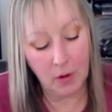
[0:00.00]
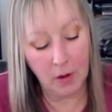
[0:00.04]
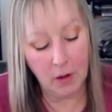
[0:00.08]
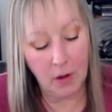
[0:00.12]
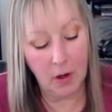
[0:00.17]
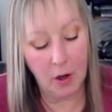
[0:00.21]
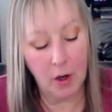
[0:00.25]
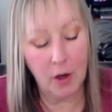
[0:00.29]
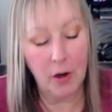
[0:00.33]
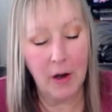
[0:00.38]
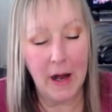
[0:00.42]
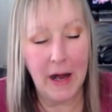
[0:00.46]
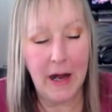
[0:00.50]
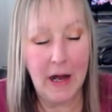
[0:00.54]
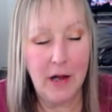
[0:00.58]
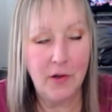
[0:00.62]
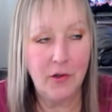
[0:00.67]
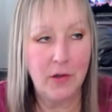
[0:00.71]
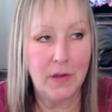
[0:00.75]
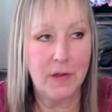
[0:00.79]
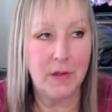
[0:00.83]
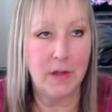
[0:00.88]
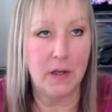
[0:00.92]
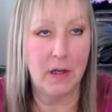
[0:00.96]
her age
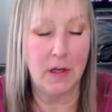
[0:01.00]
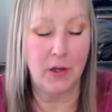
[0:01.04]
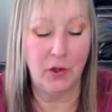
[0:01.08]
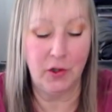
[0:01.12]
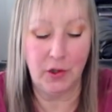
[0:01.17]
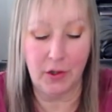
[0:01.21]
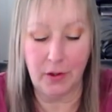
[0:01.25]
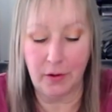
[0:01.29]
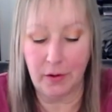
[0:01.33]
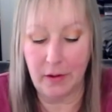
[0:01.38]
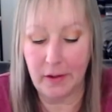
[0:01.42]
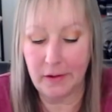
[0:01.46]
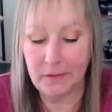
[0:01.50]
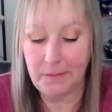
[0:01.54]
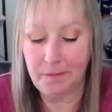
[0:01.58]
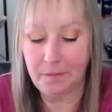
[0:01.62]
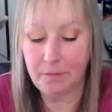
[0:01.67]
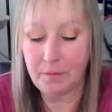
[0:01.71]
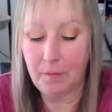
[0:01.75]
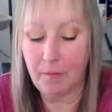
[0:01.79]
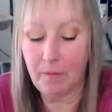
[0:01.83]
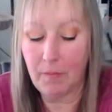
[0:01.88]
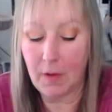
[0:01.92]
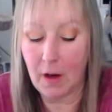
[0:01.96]
is the issue.
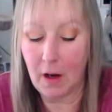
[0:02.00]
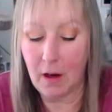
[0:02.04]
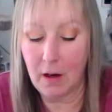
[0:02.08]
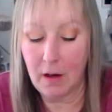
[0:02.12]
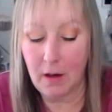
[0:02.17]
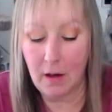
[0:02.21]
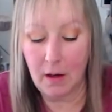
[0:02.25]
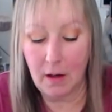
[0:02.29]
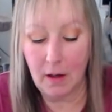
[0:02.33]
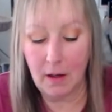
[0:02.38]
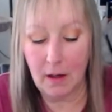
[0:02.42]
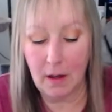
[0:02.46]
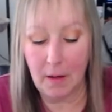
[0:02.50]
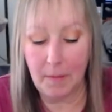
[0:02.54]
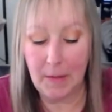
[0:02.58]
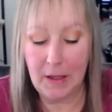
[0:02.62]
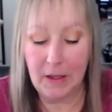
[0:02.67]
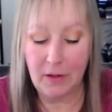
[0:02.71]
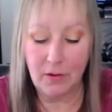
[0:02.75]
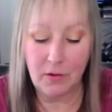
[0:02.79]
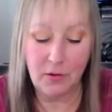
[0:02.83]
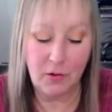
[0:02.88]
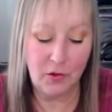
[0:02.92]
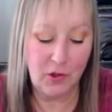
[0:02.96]
I
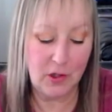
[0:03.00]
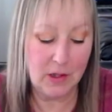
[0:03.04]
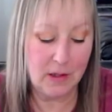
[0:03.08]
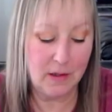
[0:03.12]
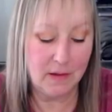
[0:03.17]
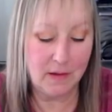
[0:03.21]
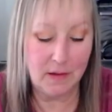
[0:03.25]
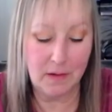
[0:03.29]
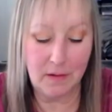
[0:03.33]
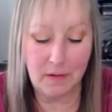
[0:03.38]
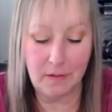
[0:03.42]
mean, she's